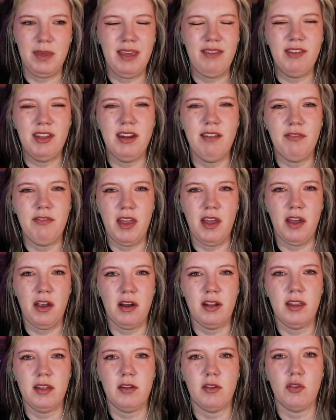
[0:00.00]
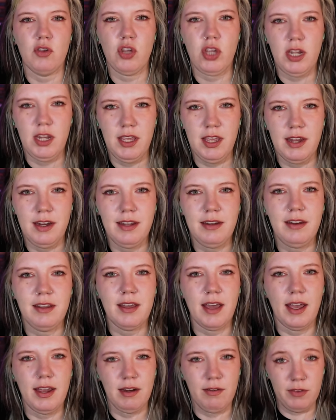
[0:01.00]
Even if they are a little shitty, I need to
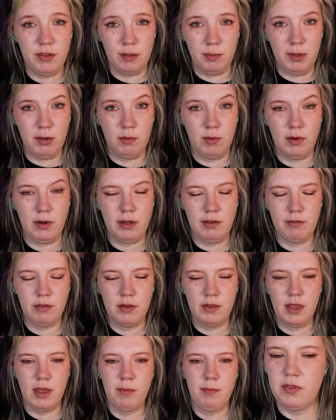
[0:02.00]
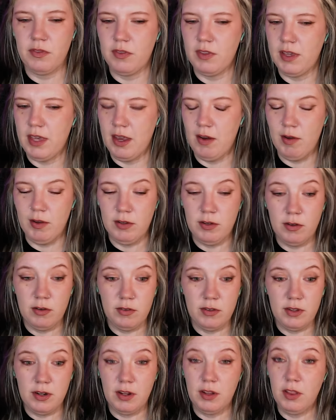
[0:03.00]
kind of still be rooting for them. The
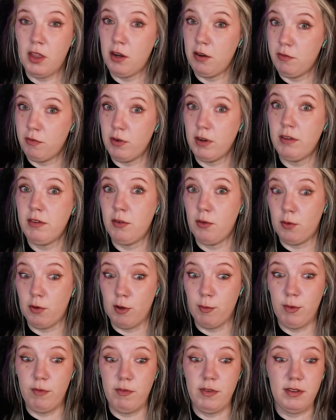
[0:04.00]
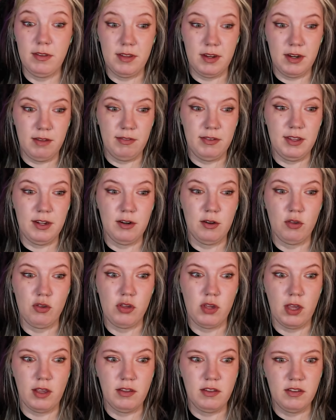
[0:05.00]
characters in a lot of recent horror movies that I've seen are
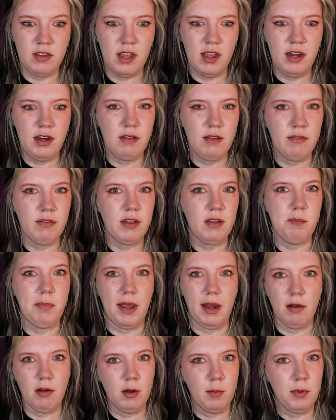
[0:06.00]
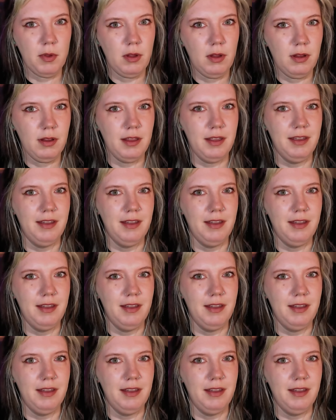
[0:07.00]
just kind of unbearable.